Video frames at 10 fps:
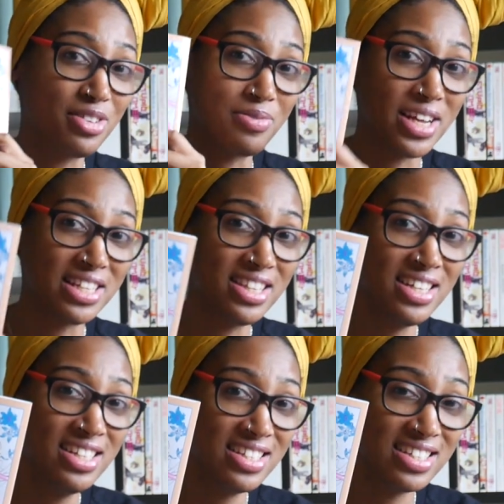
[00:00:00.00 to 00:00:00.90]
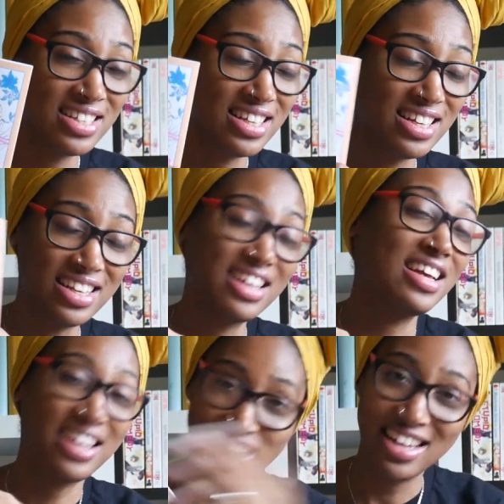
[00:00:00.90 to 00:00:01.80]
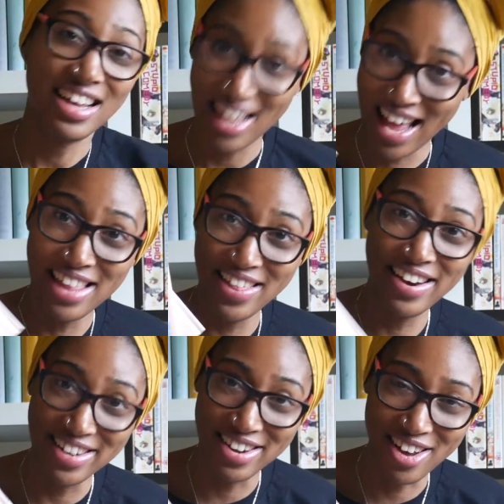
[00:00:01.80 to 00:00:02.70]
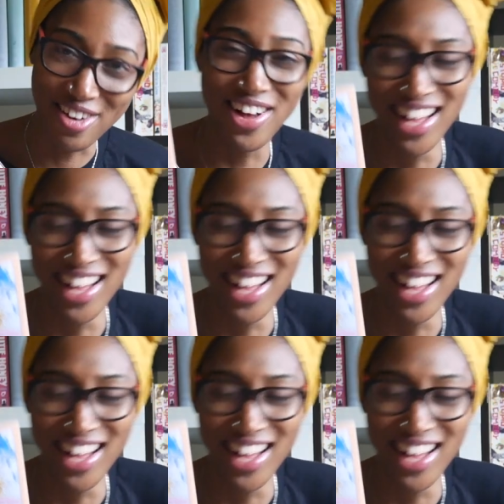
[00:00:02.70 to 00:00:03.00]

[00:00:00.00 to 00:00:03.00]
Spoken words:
read this, and there you go.